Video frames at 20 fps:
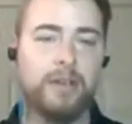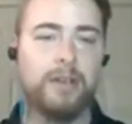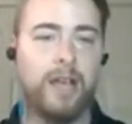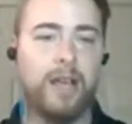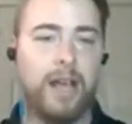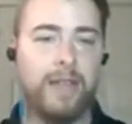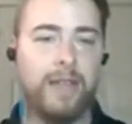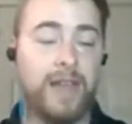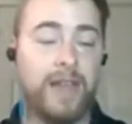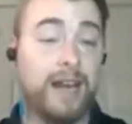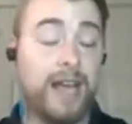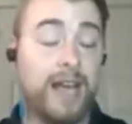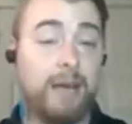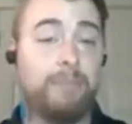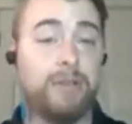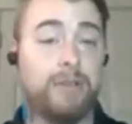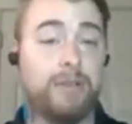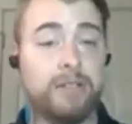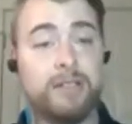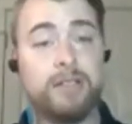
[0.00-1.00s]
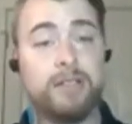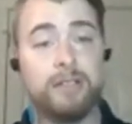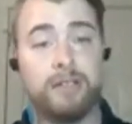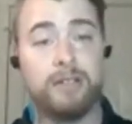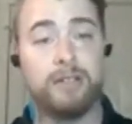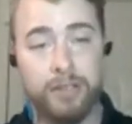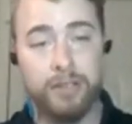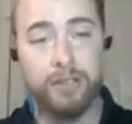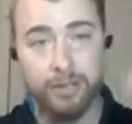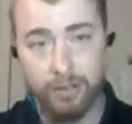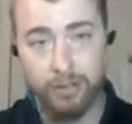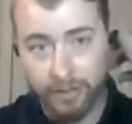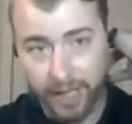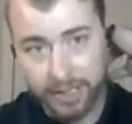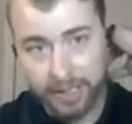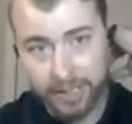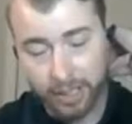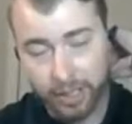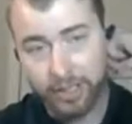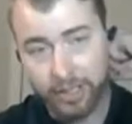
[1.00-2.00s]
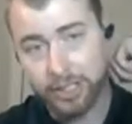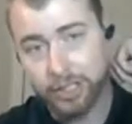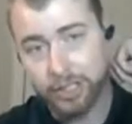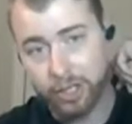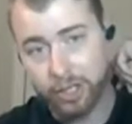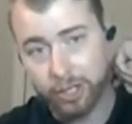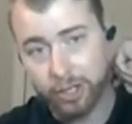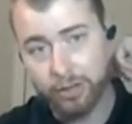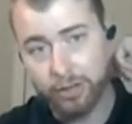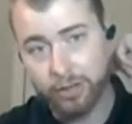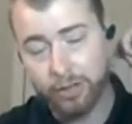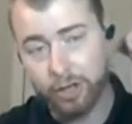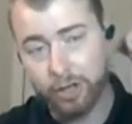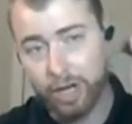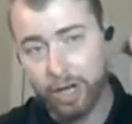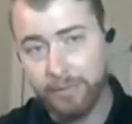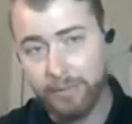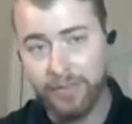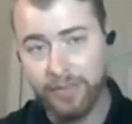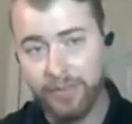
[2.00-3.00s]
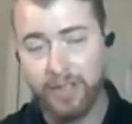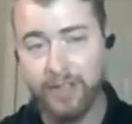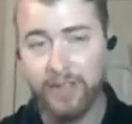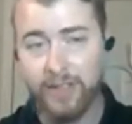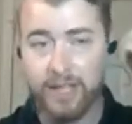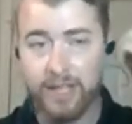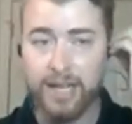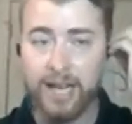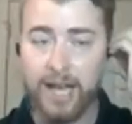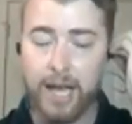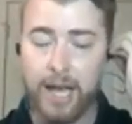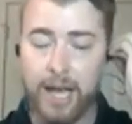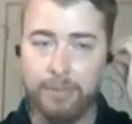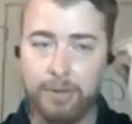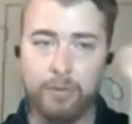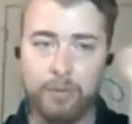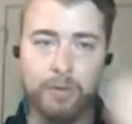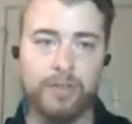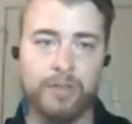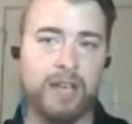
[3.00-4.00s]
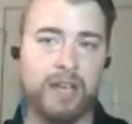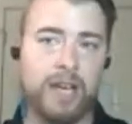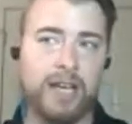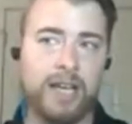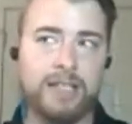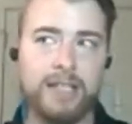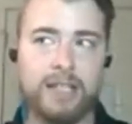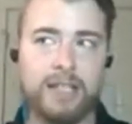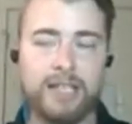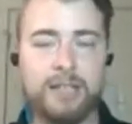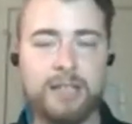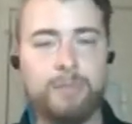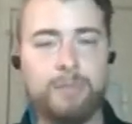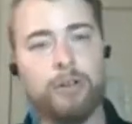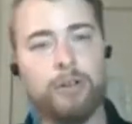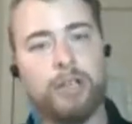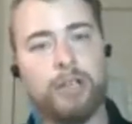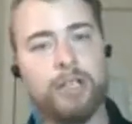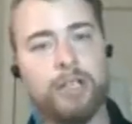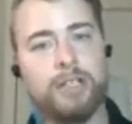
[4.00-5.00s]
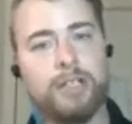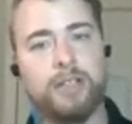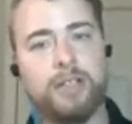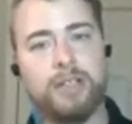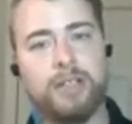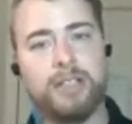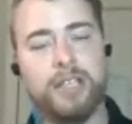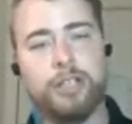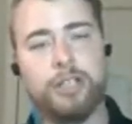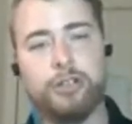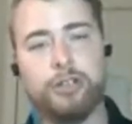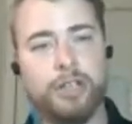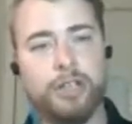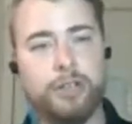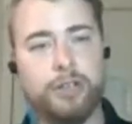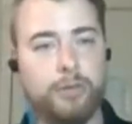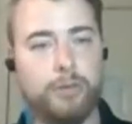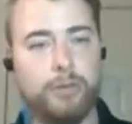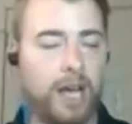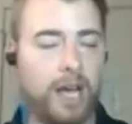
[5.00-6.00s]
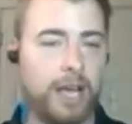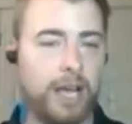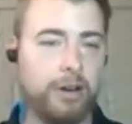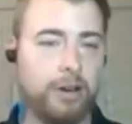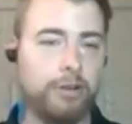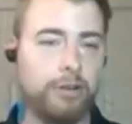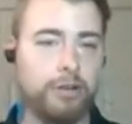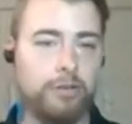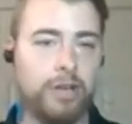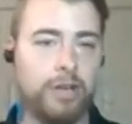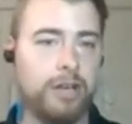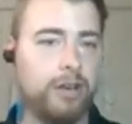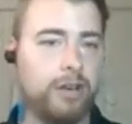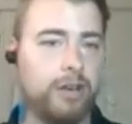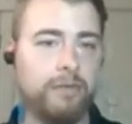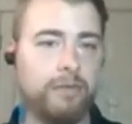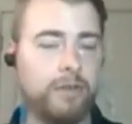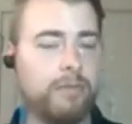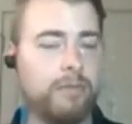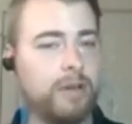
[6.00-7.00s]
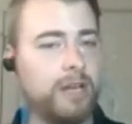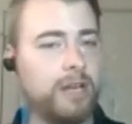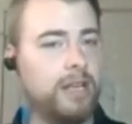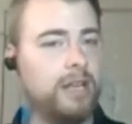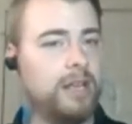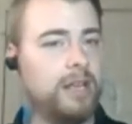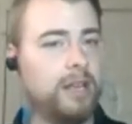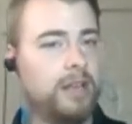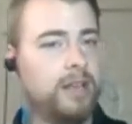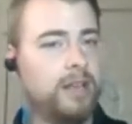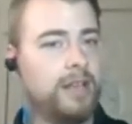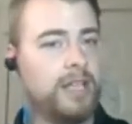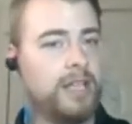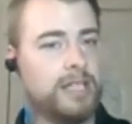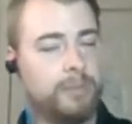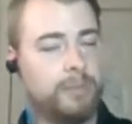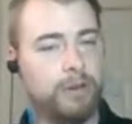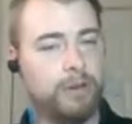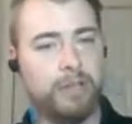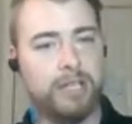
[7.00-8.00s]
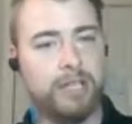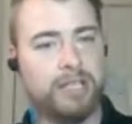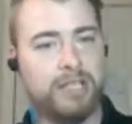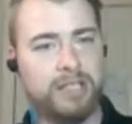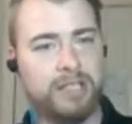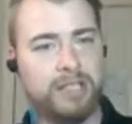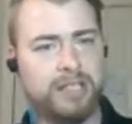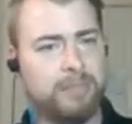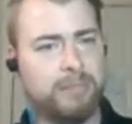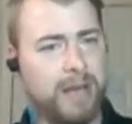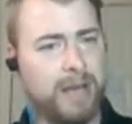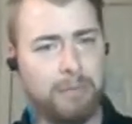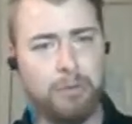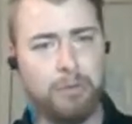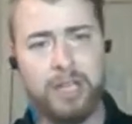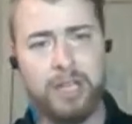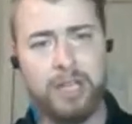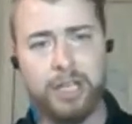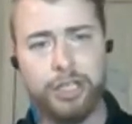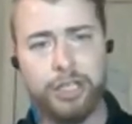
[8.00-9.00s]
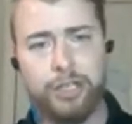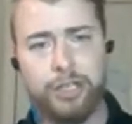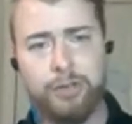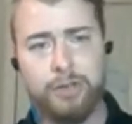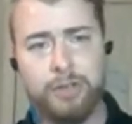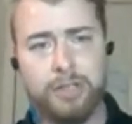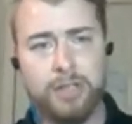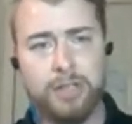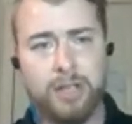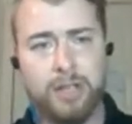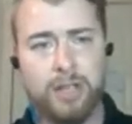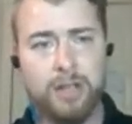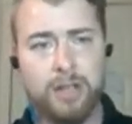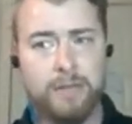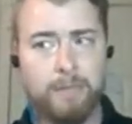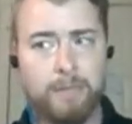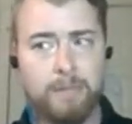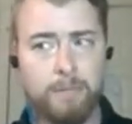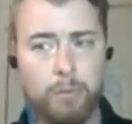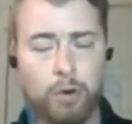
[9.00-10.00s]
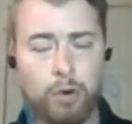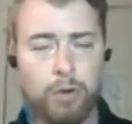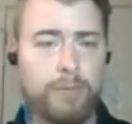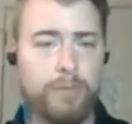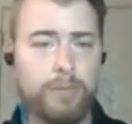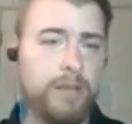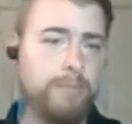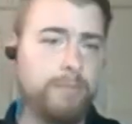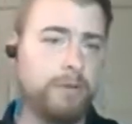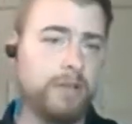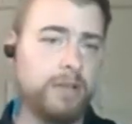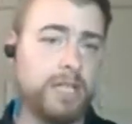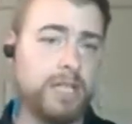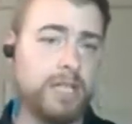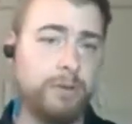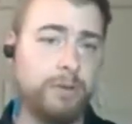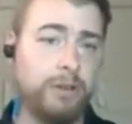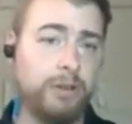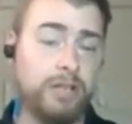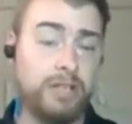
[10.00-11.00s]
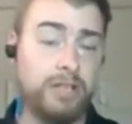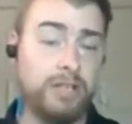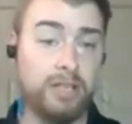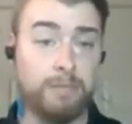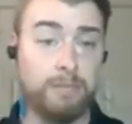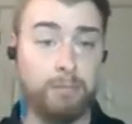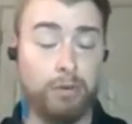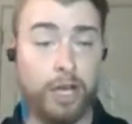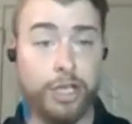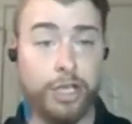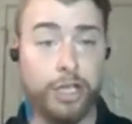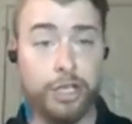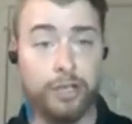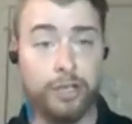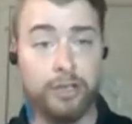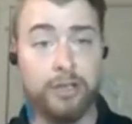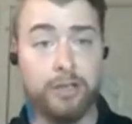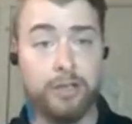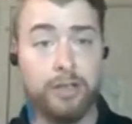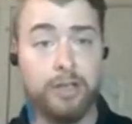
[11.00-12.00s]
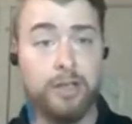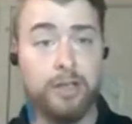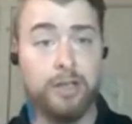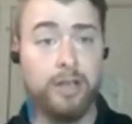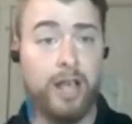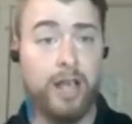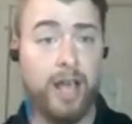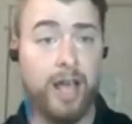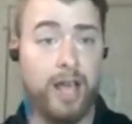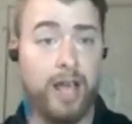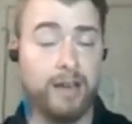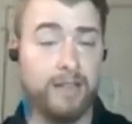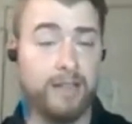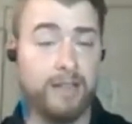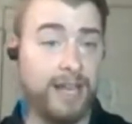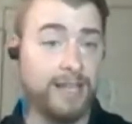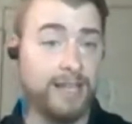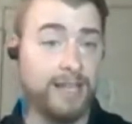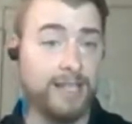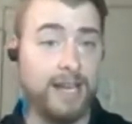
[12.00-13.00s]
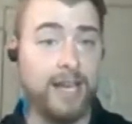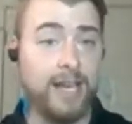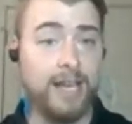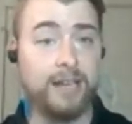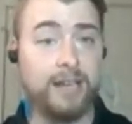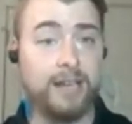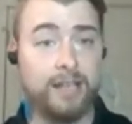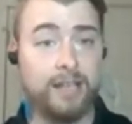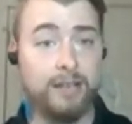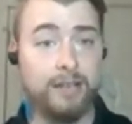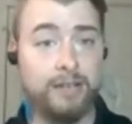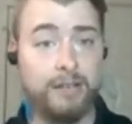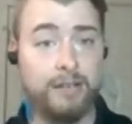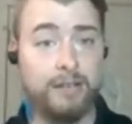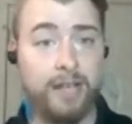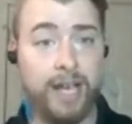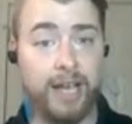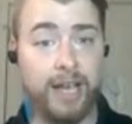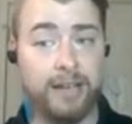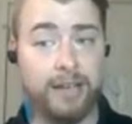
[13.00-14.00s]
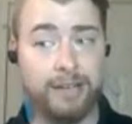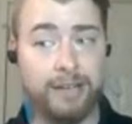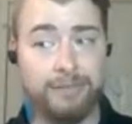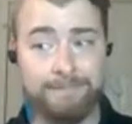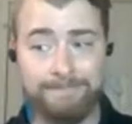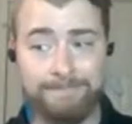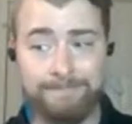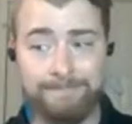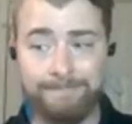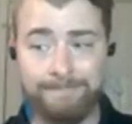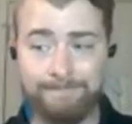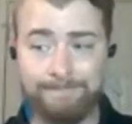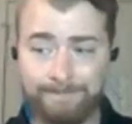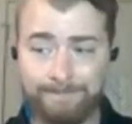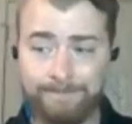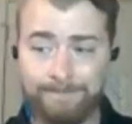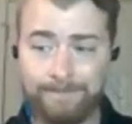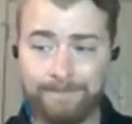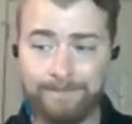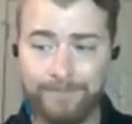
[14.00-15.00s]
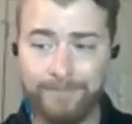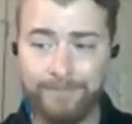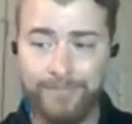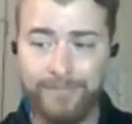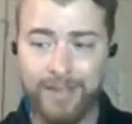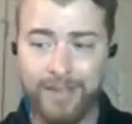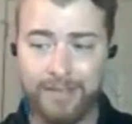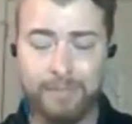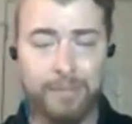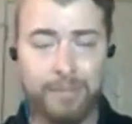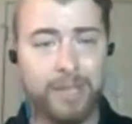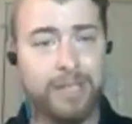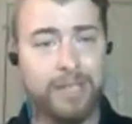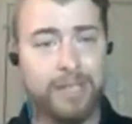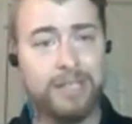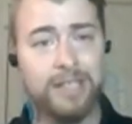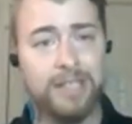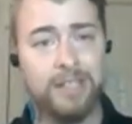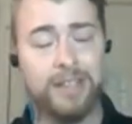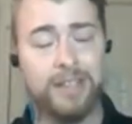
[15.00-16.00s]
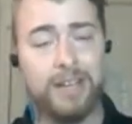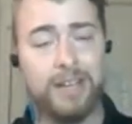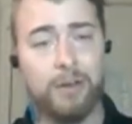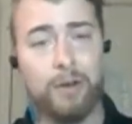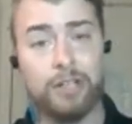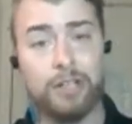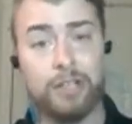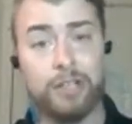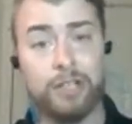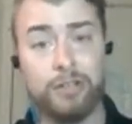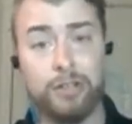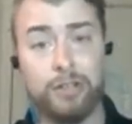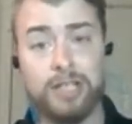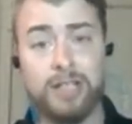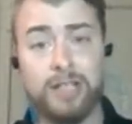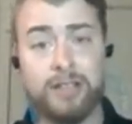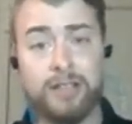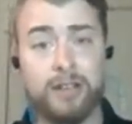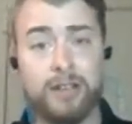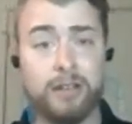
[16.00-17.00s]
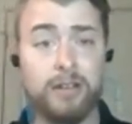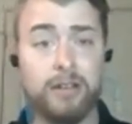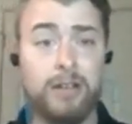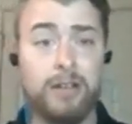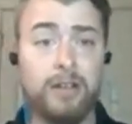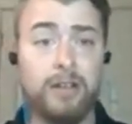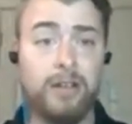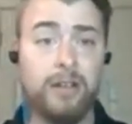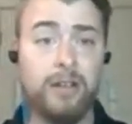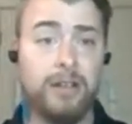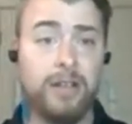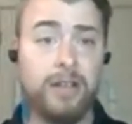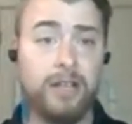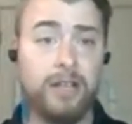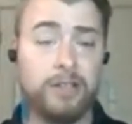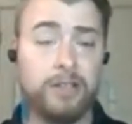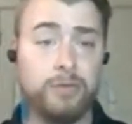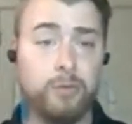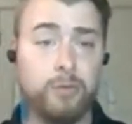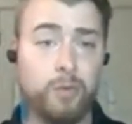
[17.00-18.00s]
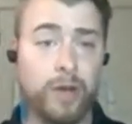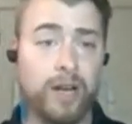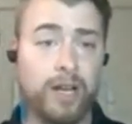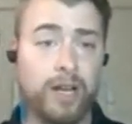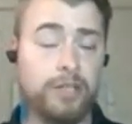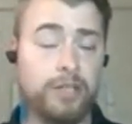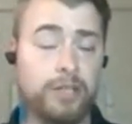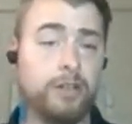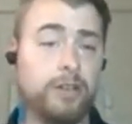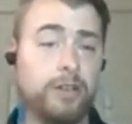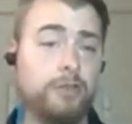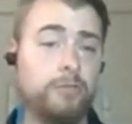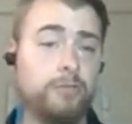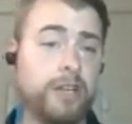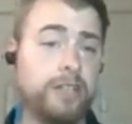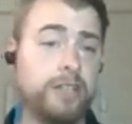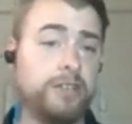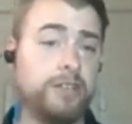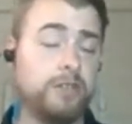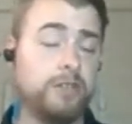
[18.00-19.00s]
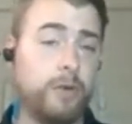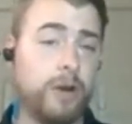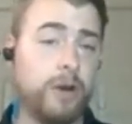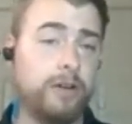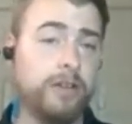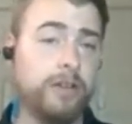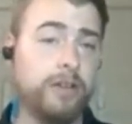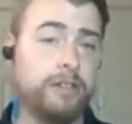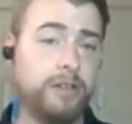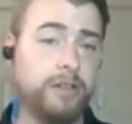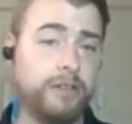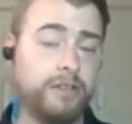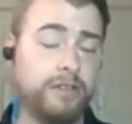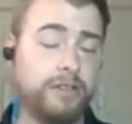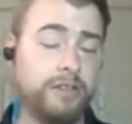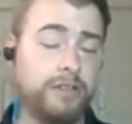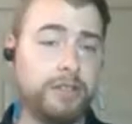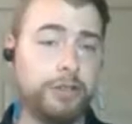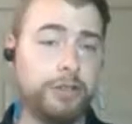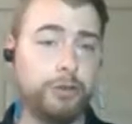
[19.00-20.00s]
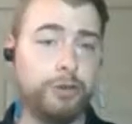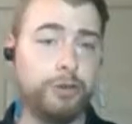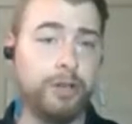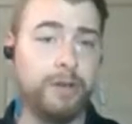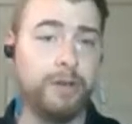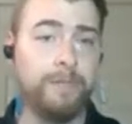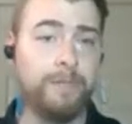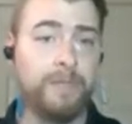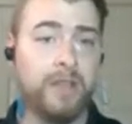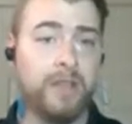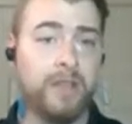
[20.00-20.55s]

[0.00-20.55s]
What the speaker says: And that happens. You know, that's a common thing that can happen with guys that experience this injury to a higher degree. Not everybody experiences the memory issues. More people experience the depression and the anxiety. And the biggest thing that I want to stress there is when I started raising awareness on this injury,